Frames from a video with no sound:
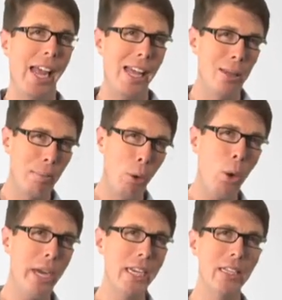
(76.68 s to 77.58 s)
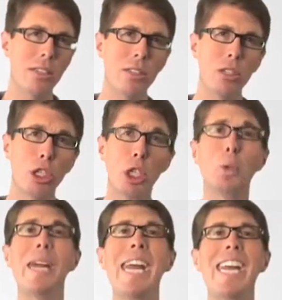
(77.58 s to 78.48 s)
And the point is to
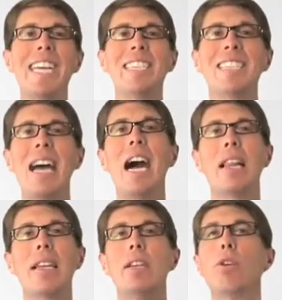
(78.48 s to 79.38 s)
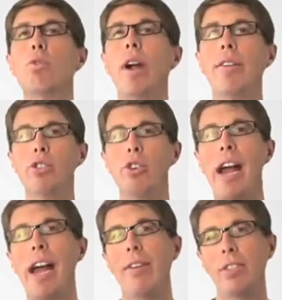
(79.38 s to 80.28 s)
create a solid, rough
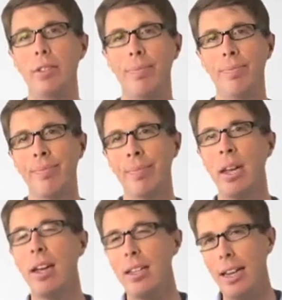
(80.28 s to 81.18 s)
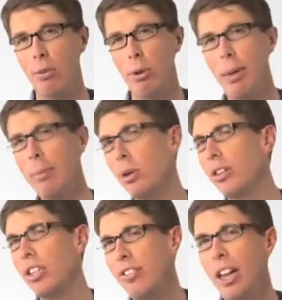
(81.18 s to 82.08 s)
draft. Now remember, in
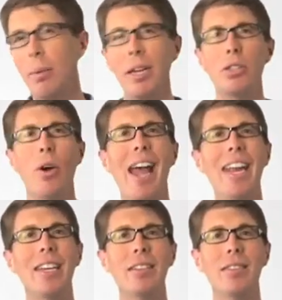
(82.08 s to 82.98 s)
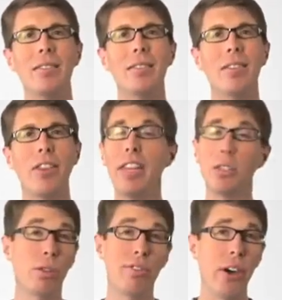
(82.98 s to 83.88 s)
the developmental edit,
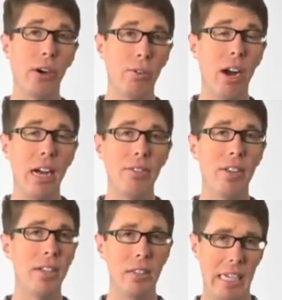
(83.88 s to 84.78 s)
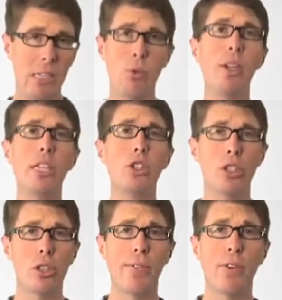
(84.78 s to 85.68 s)
things are very rough, and it's really
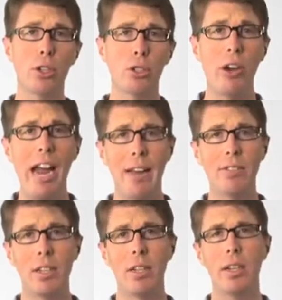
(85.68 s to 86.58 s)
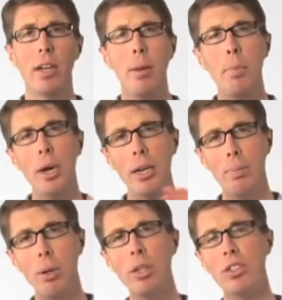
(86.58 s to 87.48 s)
just the first draft. But
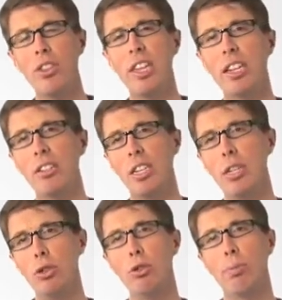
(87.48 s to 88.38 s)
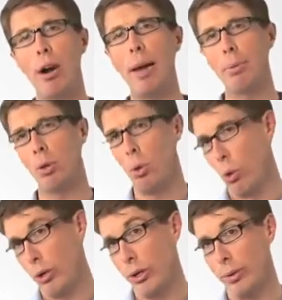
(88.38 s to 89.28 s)
it puts things into proper
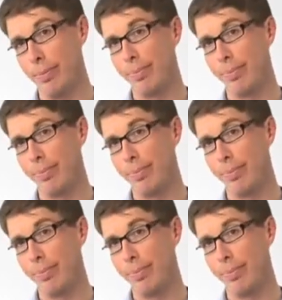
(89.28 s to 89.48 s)
order.